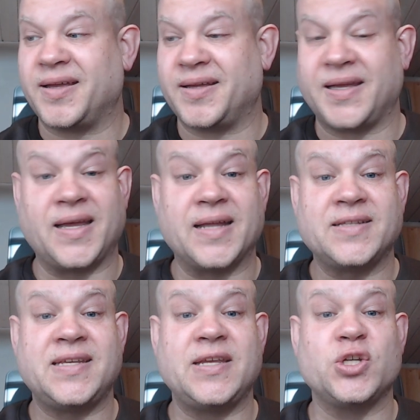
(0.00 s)

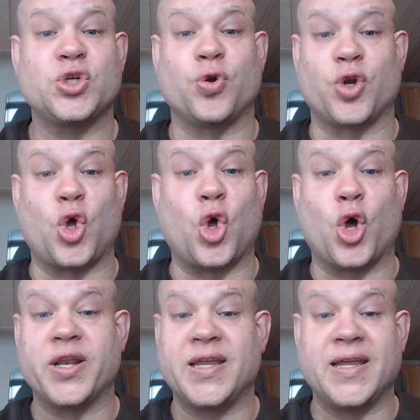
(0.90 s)
t-shirt on
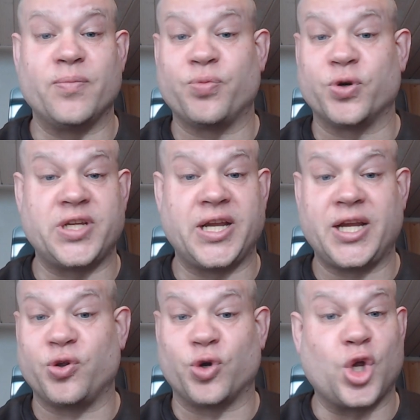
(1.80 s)
in particular
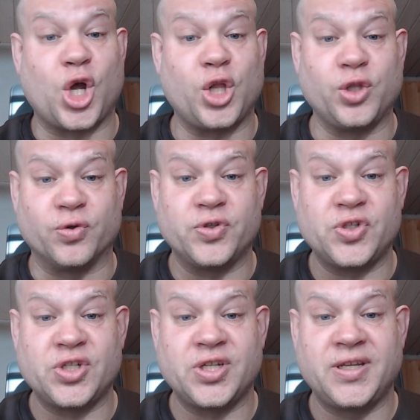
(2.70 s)
colors,
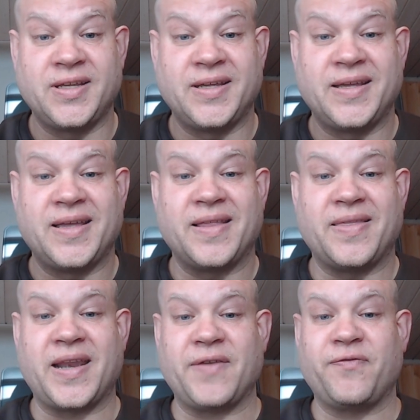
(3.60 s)
that
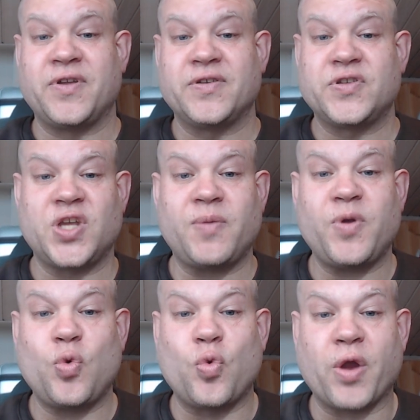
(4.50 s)
if someone
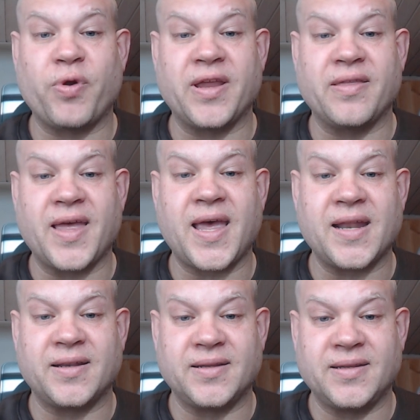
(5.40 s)
wearing that
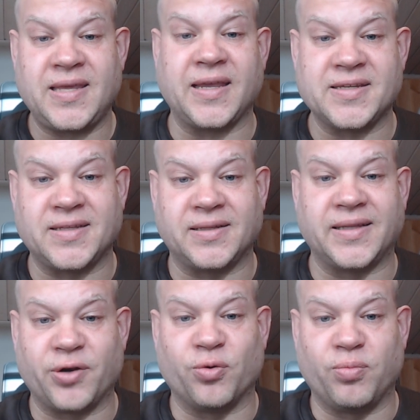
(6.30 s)
kicks the letter
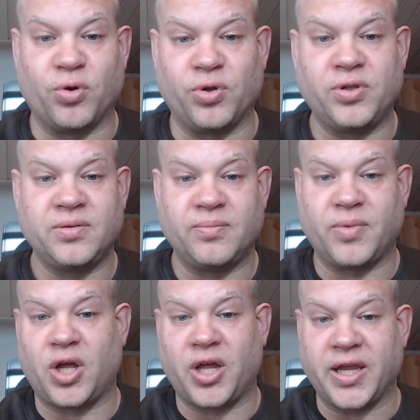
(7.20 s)
ball
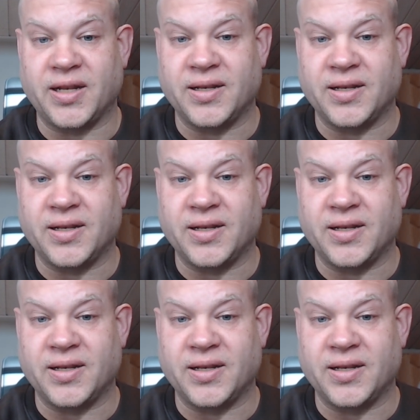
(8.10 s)
behind